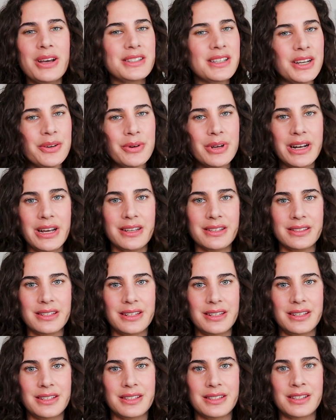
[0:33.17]
has anyone
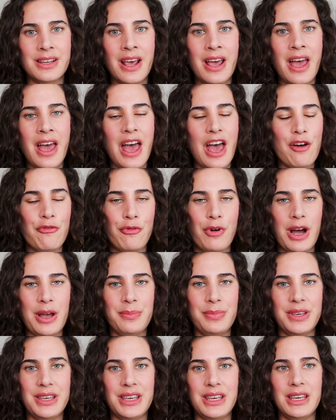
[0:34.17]
else's
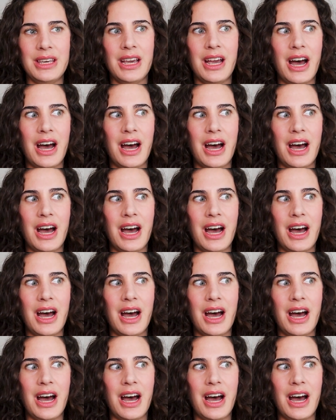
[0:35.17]
FYP